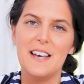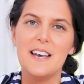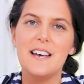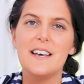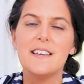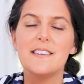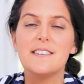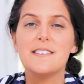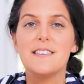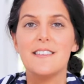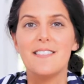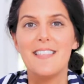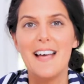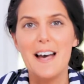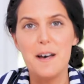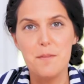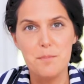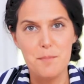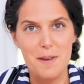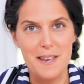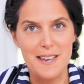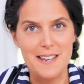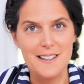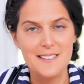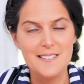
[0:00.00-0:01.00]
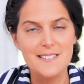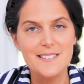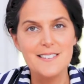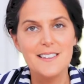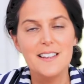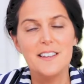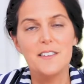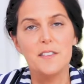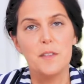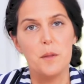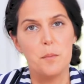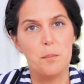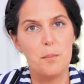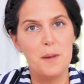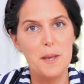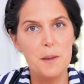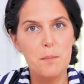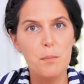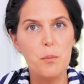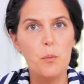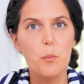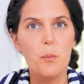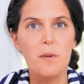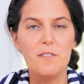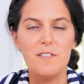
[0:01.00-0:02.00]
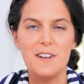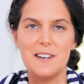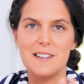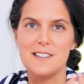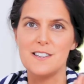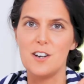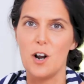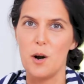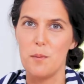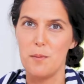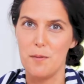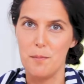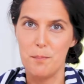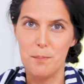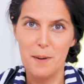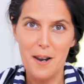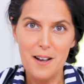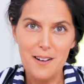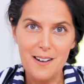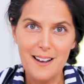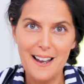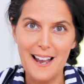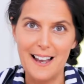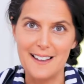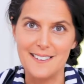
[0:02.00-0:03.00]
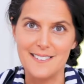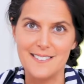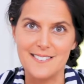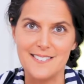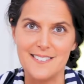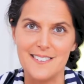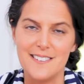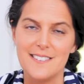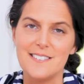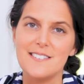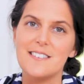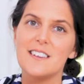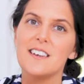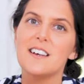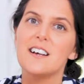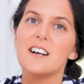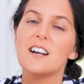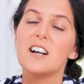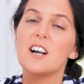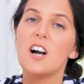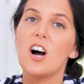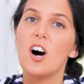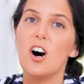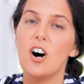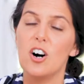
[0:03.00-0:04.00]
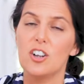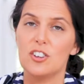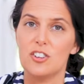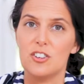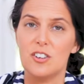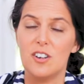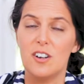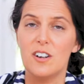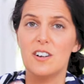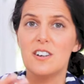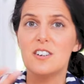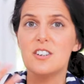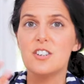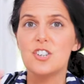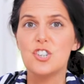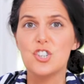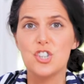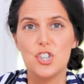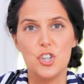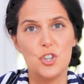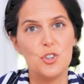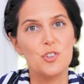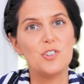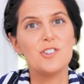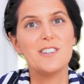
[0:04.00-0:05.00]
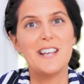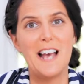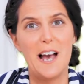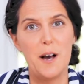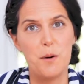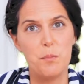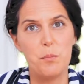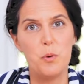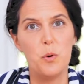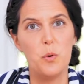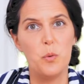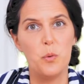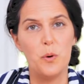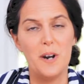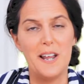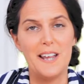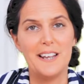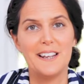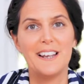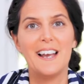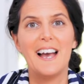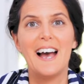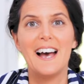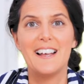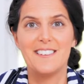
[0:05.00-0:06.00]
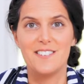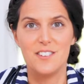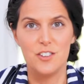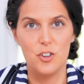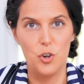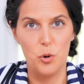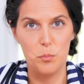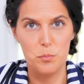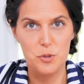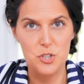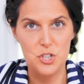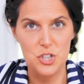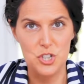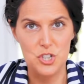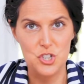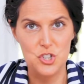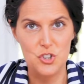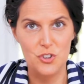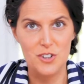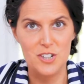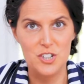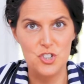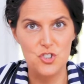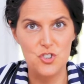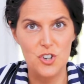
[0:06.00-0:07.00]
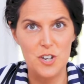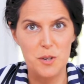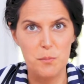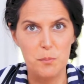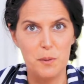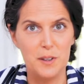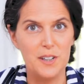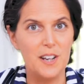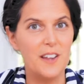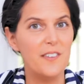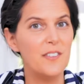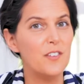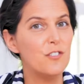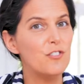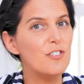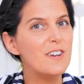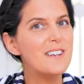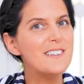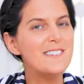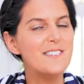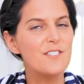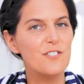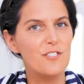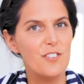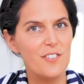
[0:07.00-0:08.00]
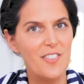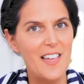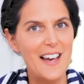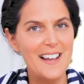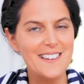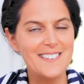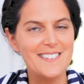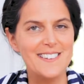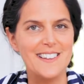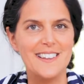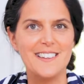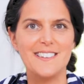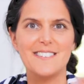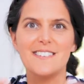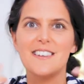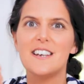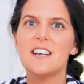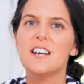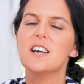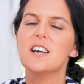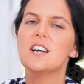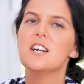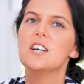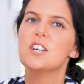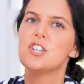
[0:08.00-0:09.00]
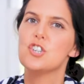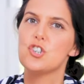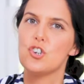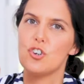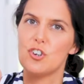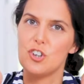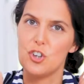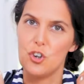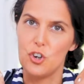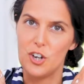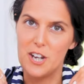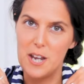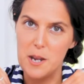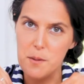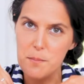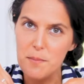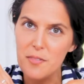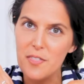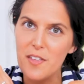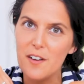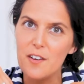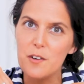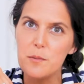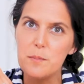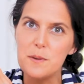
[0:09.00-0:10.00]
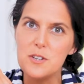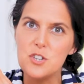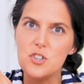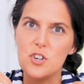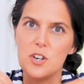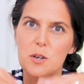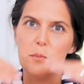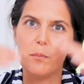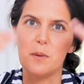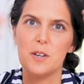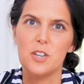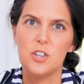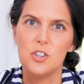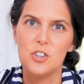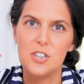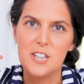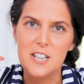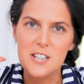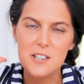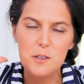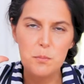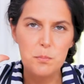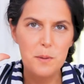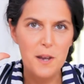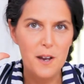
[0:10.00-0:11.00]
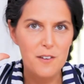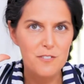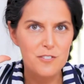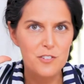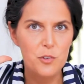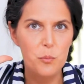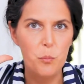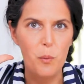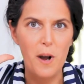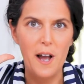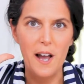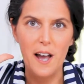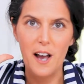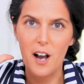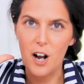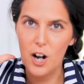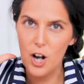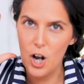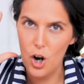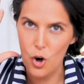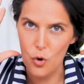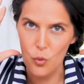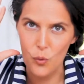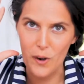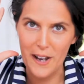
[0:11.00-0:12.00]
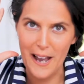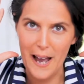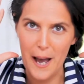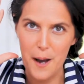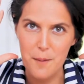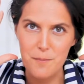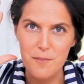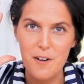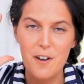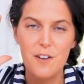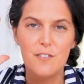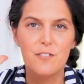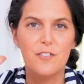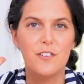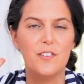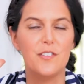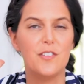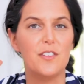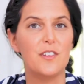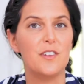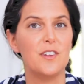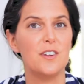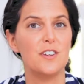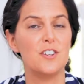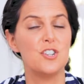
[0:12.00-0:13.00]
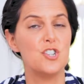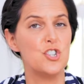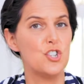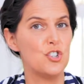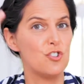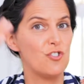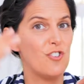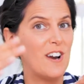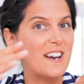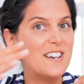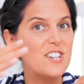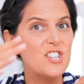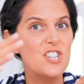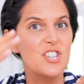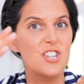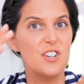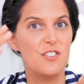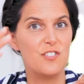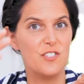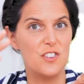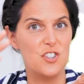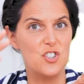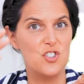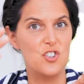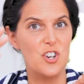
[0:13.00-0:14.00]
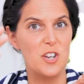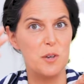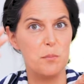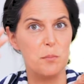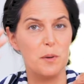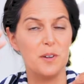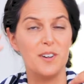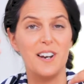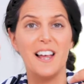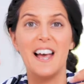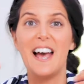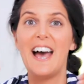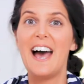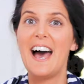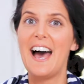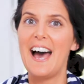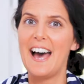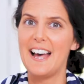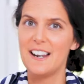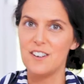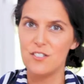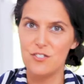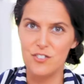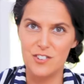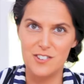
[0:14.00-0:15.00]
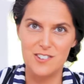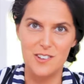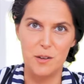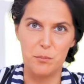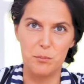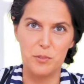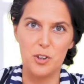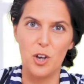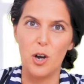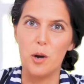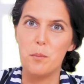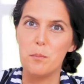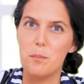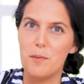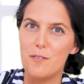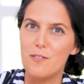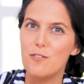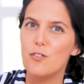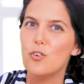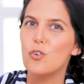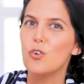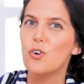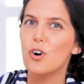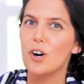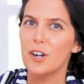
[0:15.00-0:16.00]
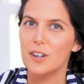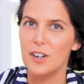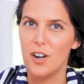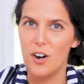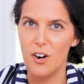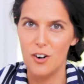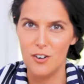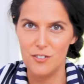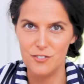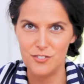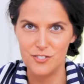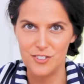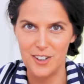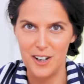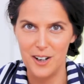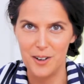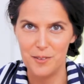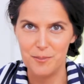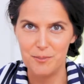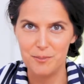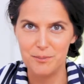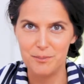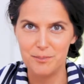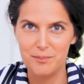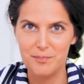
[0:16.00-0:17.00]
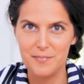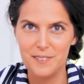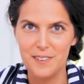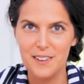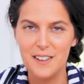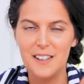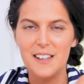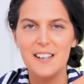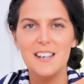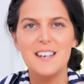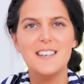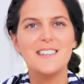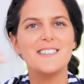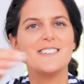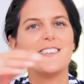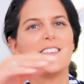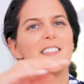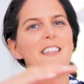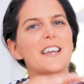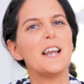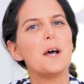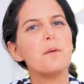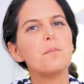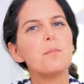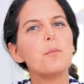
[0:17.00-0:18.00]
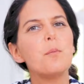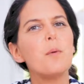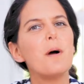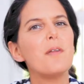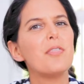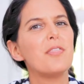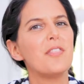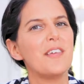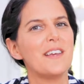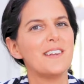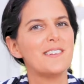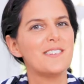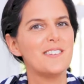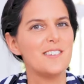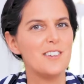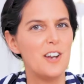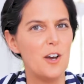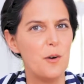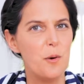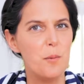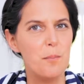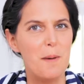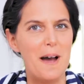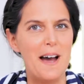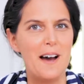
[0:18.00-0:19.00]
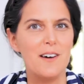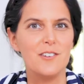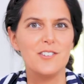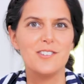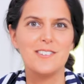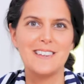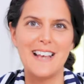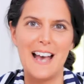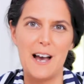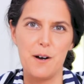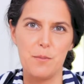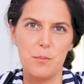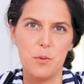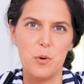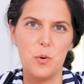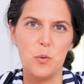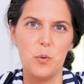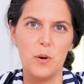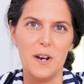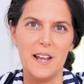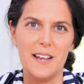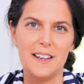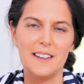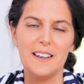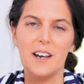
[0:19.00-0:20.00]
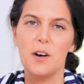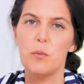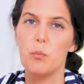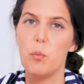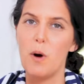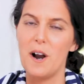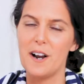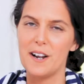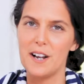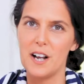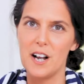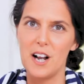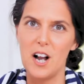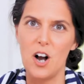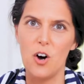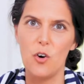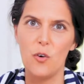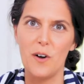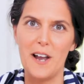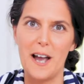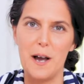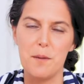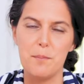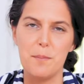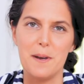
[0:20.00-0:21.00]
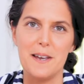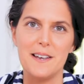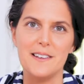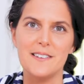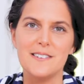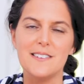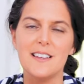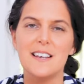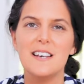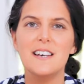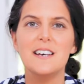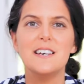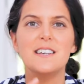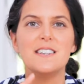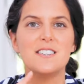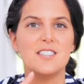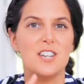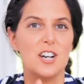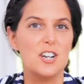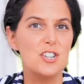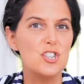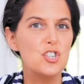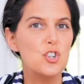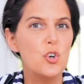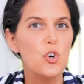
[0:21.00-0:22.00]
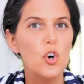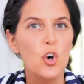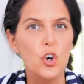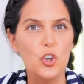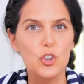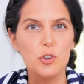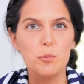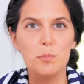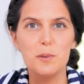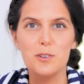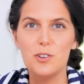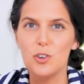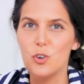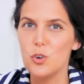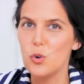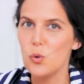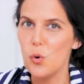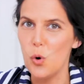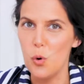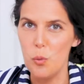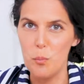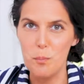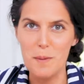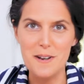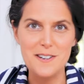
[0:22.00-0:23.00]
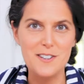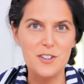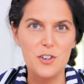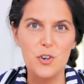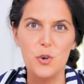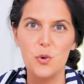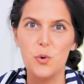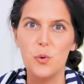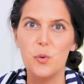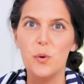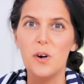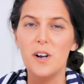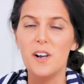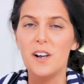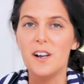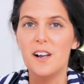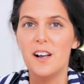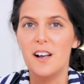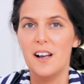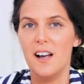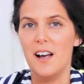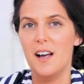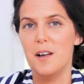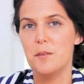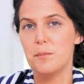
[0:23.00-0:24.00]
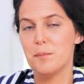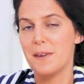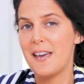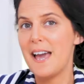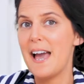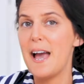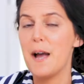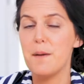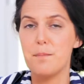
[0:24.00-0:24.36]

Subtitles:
So that means that people with any type of blood cancers can't choose scalp cooling as an option during treatment, and the reason for that is during your chemotherapy treatment you need to be able to wear a cold cap for the duration of the treatment and for some time before and after. So the number one thing to know about scalp cooling and wearing a cold cap is, does your hospital or medical care